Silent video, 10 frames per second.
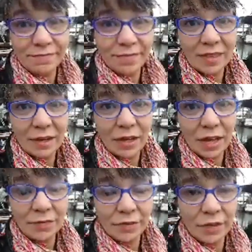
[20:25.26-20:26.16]
their
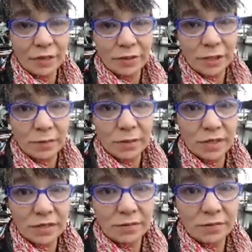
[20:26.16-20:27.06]
life of their dreams,
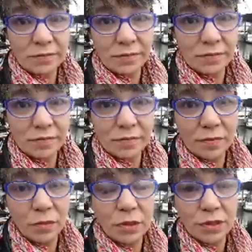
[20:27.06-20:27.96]

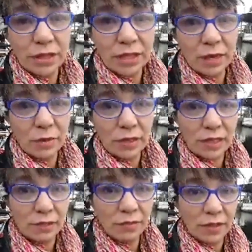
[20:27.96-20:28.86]
the world that they want to
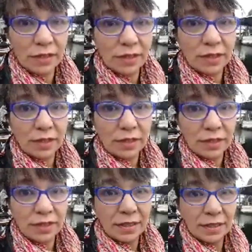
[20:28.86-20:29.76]
live in,
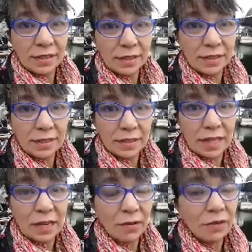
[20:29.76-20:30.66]

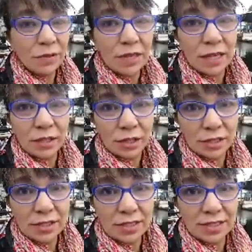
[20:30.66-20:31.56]
however that
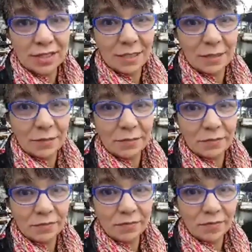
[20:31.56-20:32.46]
looks.
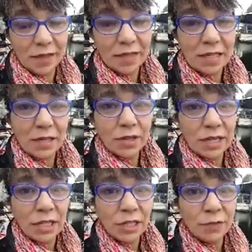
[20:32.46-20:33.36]
Because I know that
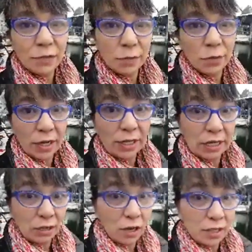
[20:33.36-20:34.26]
each of us were brought
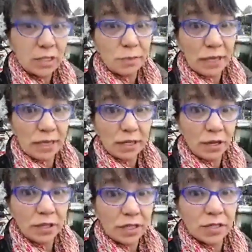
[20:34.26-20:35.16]
here on this planet,
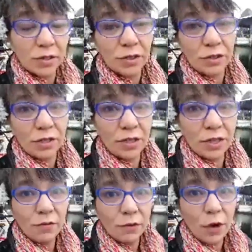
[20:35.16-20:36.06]
on this earth,
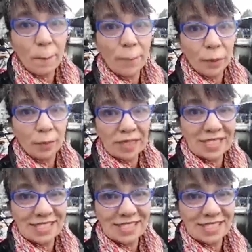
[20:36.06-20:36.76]
for a purpose.